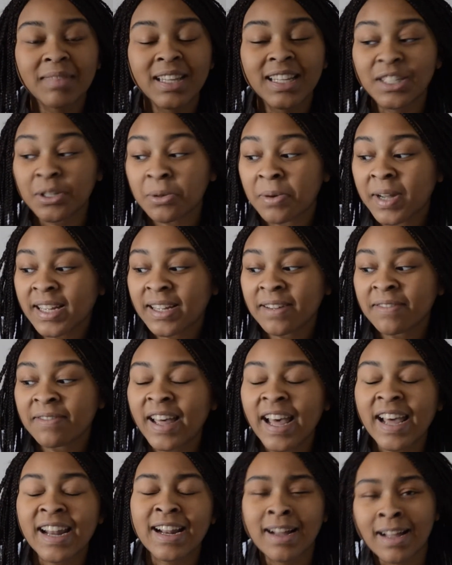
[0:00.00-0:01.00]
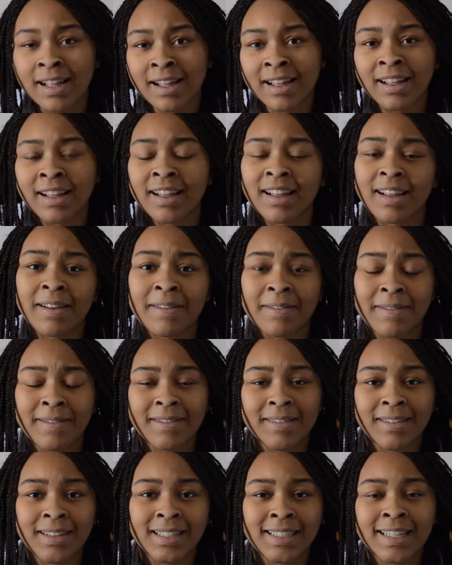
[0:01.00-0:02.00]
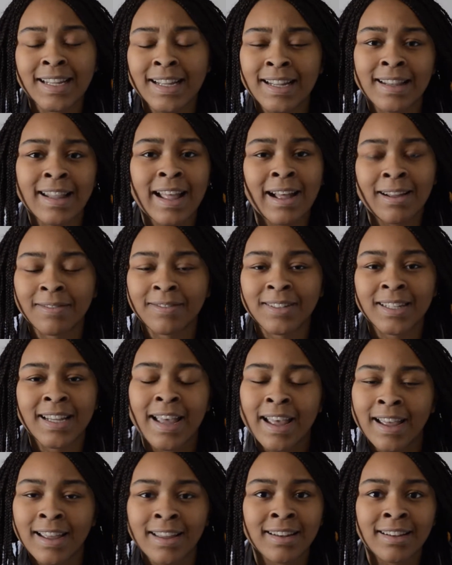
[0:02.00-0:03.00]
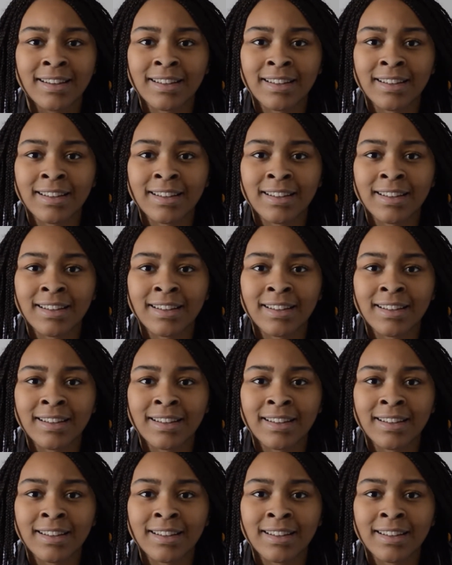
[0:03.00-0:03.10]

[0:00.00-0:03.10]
So I give that a 10 out of 10.